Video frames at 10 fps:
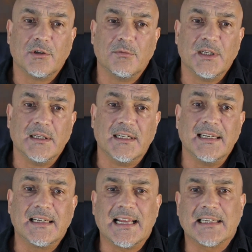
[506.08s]
it to be
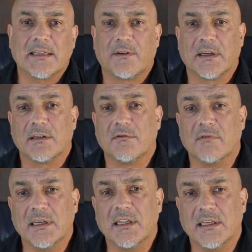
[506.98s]
declassified and
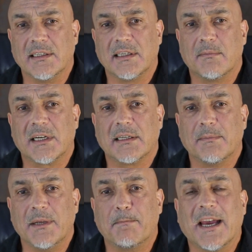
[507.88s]
released. It
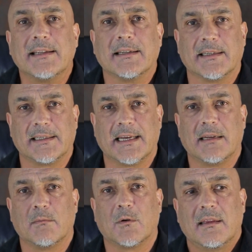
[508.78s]
mustn't be patented anymore.